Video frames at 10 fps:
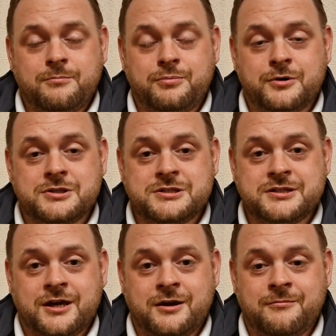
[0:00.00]
but
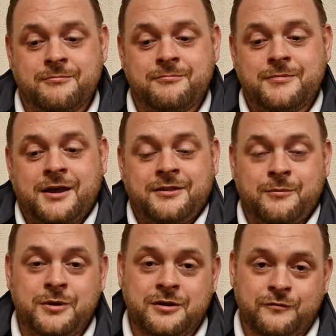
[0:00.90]
and
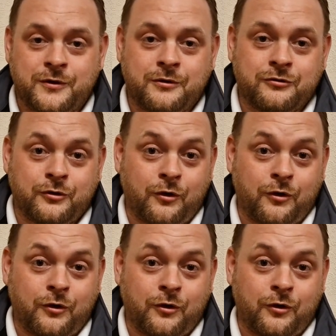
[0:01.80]
then we could focus